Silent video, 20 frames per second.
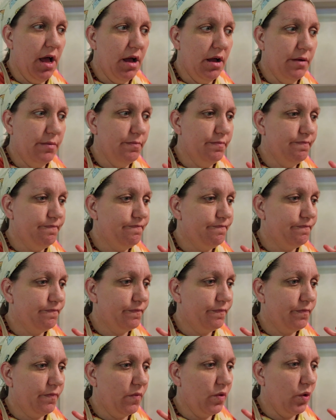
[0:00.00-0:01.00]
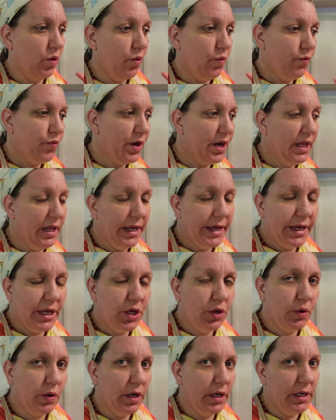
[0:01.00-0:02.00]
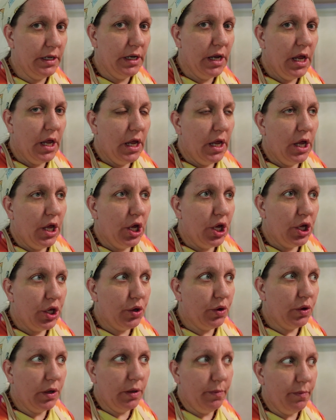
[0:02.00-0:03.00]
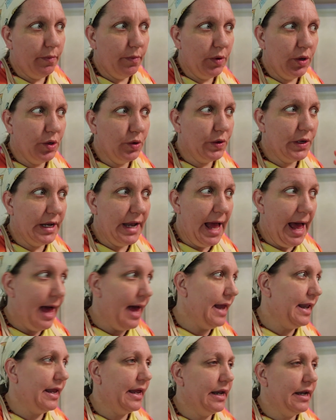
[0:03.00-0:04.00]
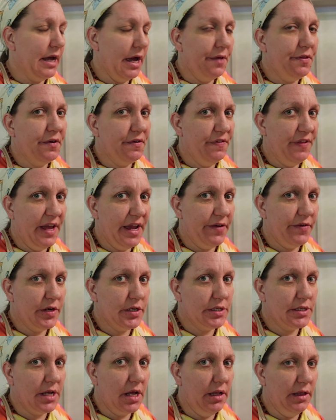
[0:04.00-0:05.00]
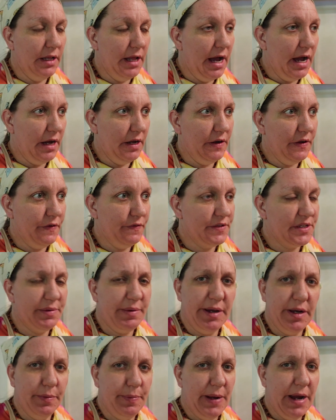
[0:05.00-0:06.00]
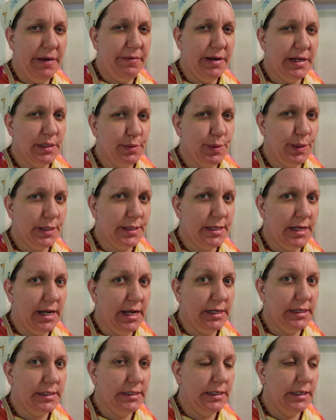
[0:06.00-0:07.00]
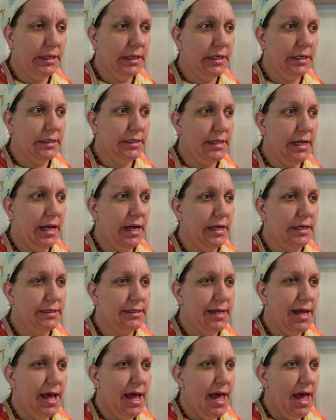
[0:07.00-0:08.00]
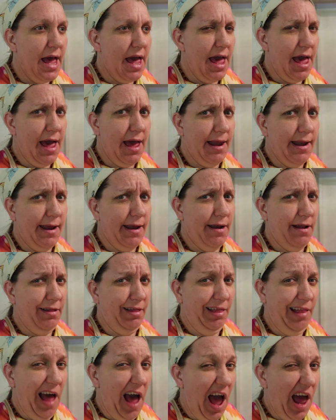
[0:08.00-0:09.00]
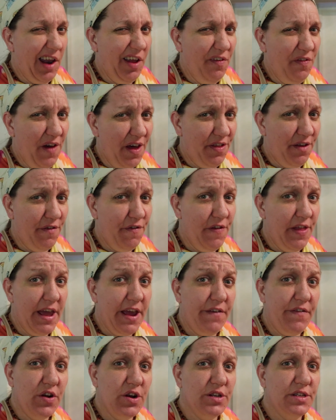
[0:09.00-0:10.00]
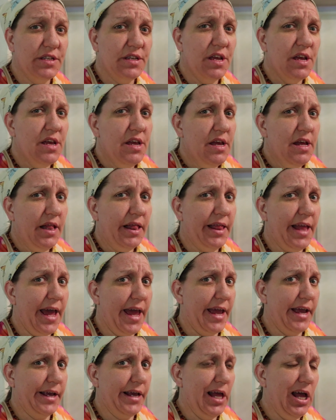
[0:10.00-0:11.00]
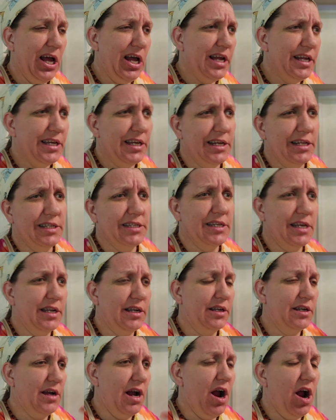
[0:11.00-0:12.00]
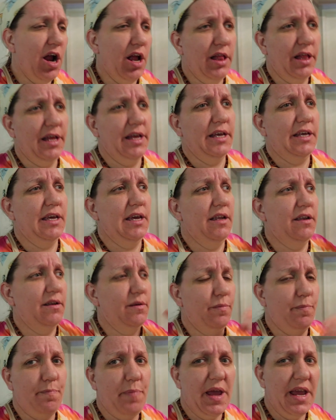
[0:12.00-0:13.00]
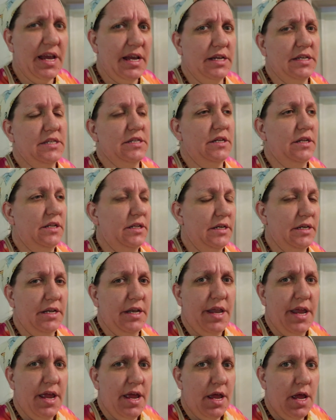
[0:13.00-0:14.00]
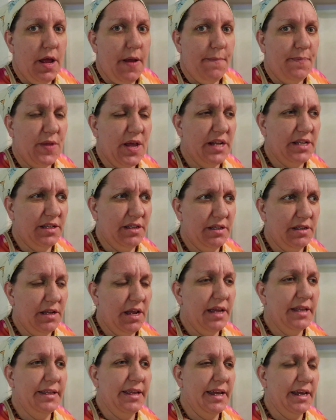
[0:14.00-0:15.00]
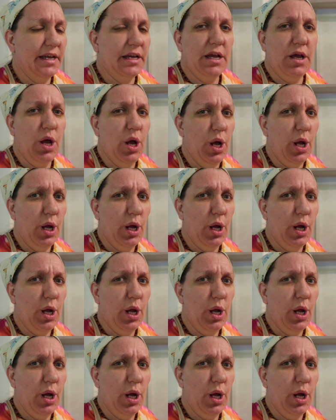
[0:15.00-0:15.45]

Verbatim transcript: Um, really, you can you can you can add in other flavors. A lot of tomato pie recipes that I see these days add in a lot of other flavors like onions and garlic and basil and and and like